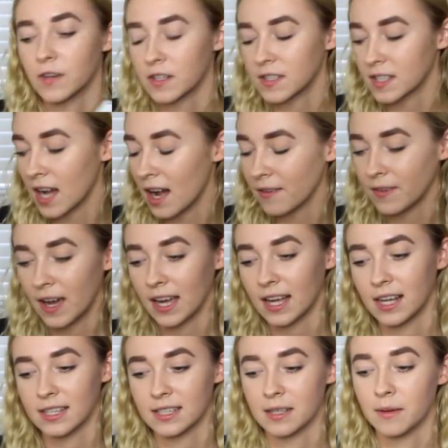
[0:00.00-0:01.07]
First off, I
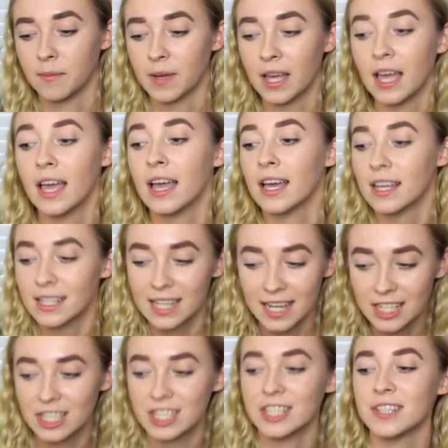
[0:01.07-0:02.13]
got some
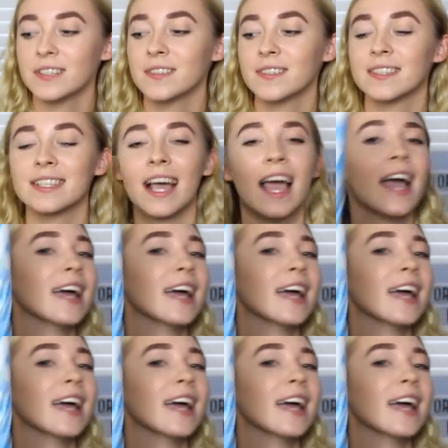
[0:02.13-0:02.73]
tissues,